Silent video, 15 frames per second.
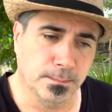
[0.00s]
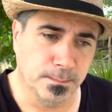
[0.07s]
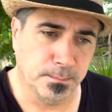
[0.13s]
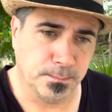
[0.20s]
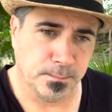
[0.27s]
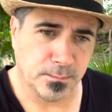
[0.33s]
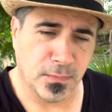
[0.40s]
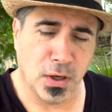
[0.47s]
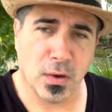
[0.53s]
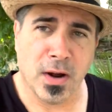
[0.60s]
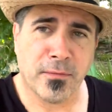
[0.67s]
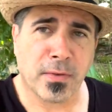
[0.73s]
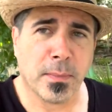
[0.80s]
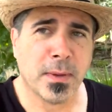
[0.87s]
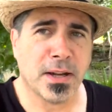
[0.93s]
you know, I'm
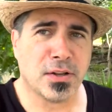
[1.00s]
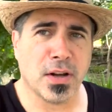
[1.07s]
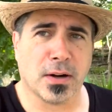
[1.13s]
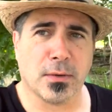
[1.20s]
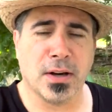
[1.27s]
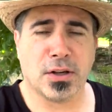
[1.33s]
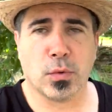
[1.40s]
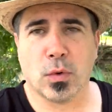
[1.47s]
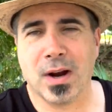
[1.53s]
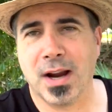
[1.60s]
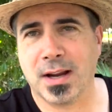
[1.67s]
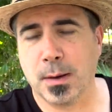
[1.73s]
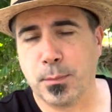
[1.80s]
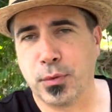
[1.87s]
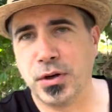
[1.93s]
from that generation where I
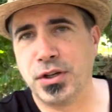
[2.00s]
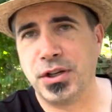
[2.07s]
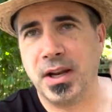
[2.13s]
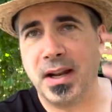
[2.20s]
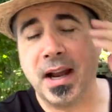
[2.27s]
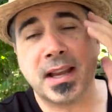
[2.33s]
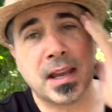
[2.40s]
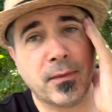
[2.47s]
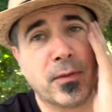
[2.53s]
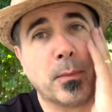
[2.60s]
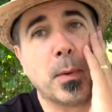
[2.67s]
can appreciate. I came from a